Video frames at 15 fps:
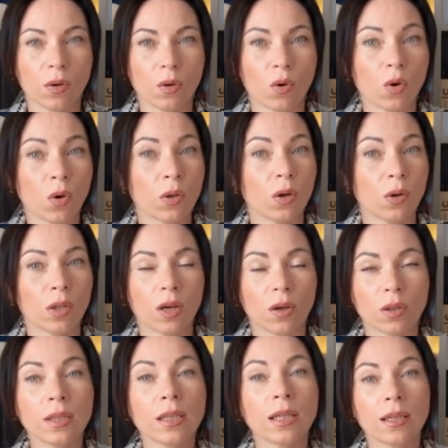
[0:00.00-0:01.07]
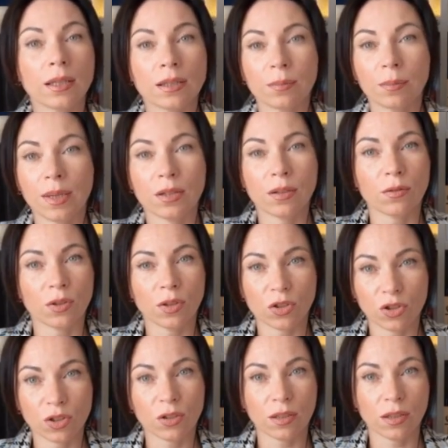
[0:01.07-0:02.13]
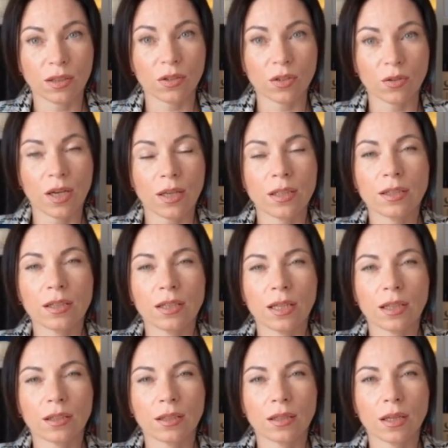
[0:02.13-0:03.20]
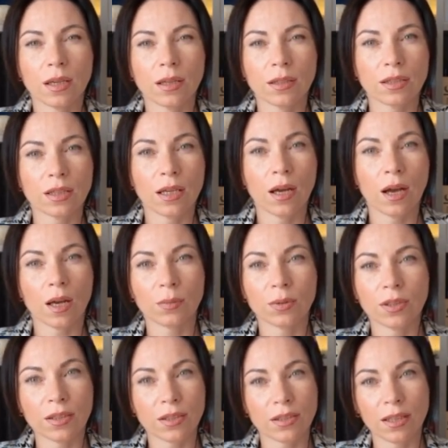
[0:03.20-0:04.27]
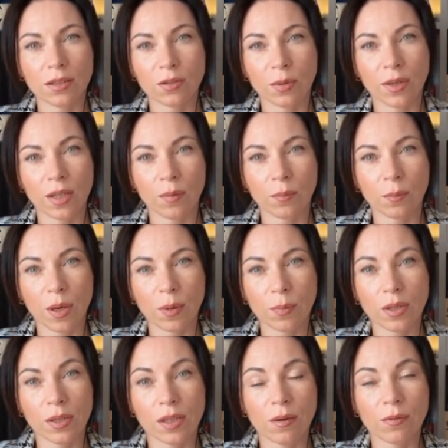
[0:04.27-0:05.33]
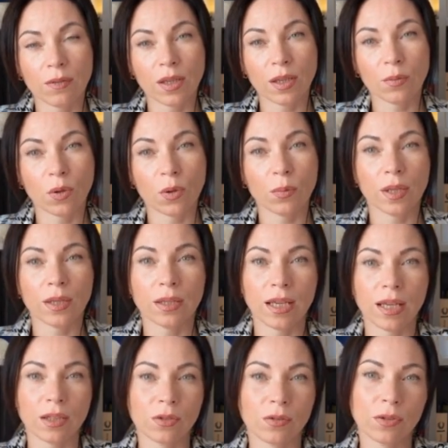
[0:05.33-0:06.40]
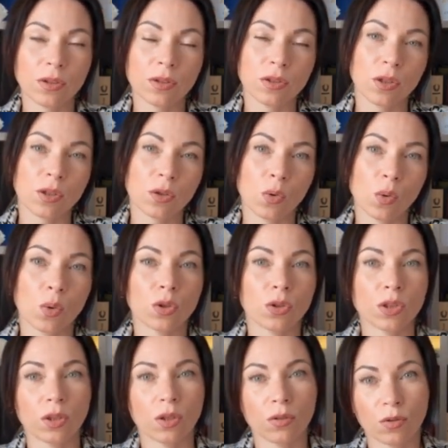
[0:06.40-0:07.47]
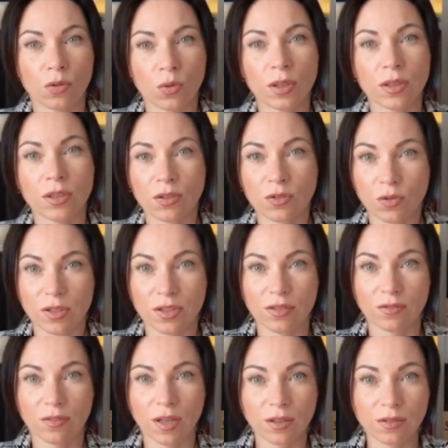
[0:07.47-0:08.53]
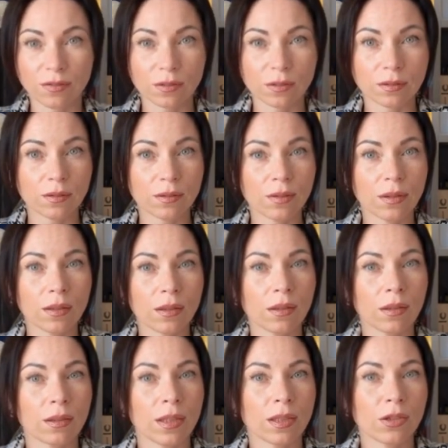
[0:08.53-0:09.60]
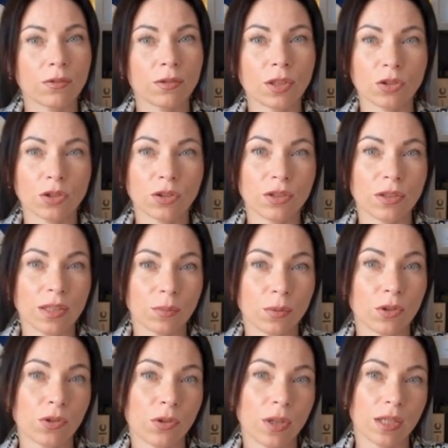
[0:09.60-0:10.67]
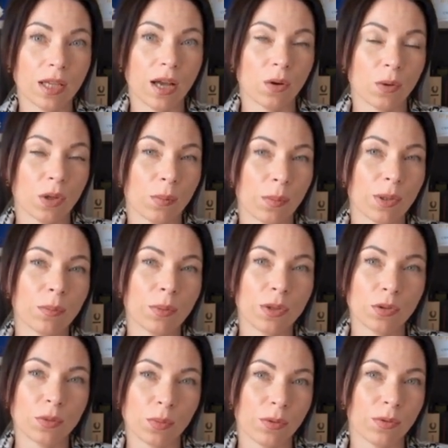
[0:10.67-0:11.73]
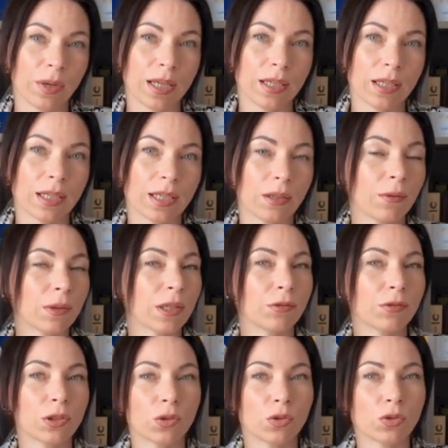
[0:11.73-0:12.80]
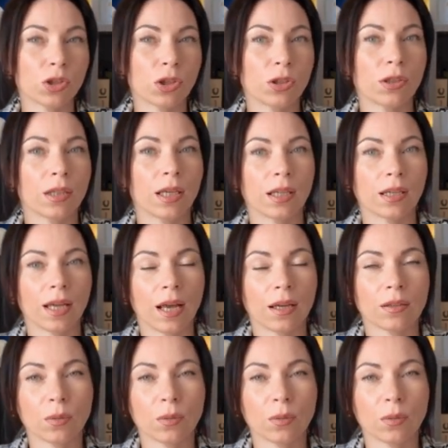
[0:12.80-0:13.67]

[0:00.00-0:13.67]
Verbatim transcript: Although currently in its beta version in the United States, Zia Hubs is set to become publicly available by the end of the third quarter of 2025. These features demonstrate our commitment to providing innovative solutions that enhance